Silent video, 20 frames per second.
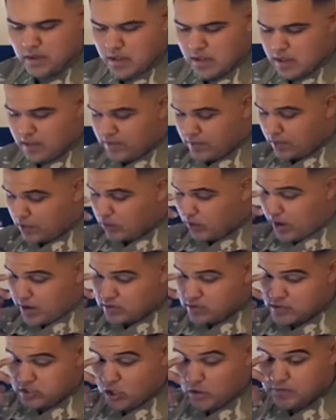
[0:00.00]
the ground
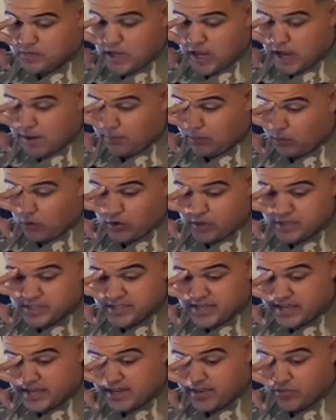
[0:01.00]
slopes
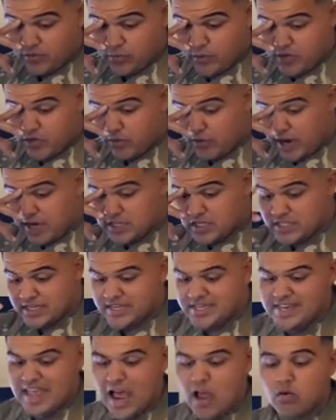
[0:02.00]
upwards in 3 directions
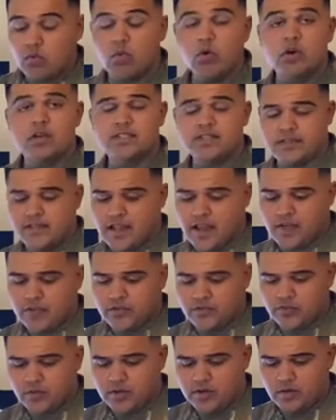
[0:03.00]
and downwards in the other
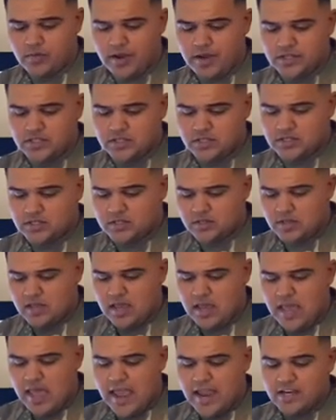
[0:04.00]
3 directions.
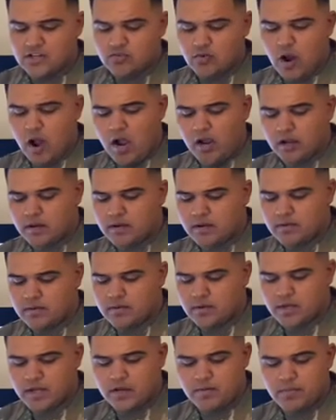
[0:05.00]
A draw
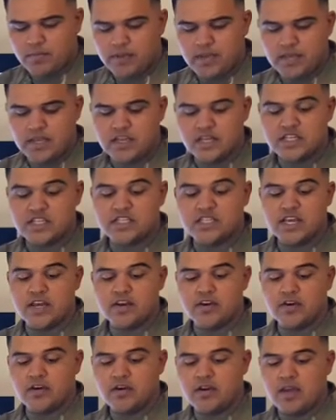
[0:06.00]
could be
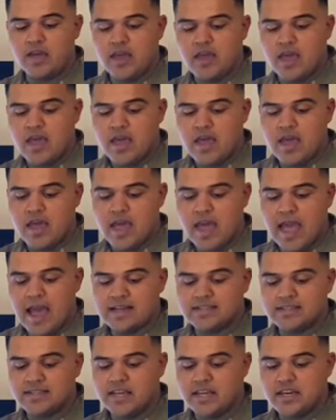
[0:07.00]
considered
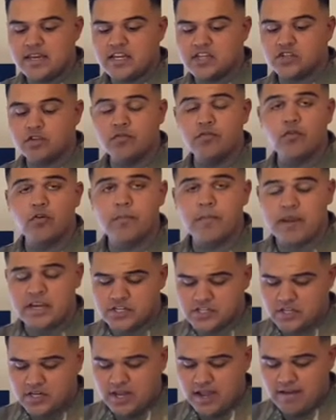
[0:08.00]
as the initial
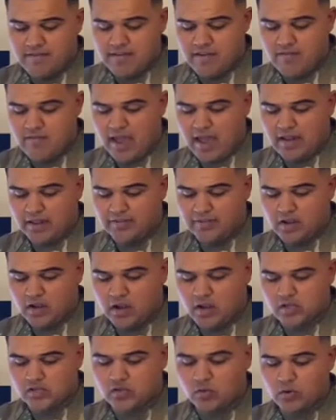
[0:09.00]
formation of a valley. The
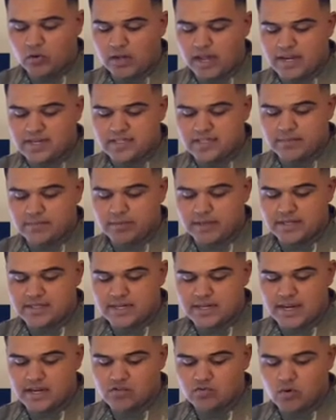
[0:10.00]
contour lines
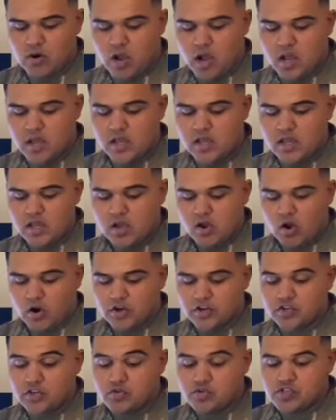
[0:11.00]
depicted in a draw
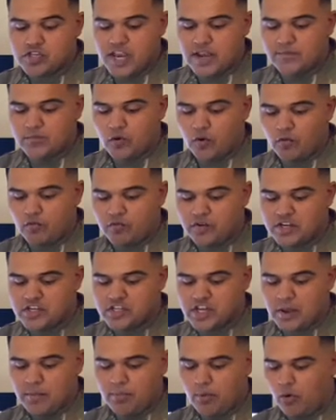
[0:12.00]
are U-shaped or
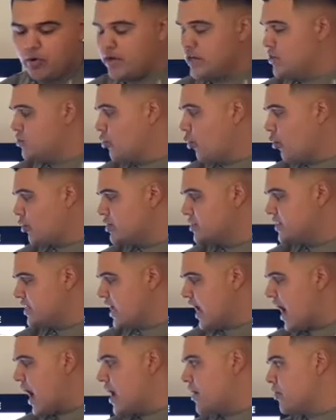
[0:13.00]
V-shaped, pointing towards the
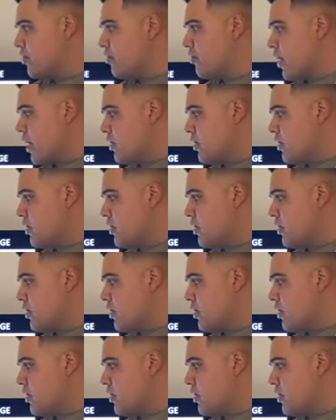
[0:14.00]
higher ground.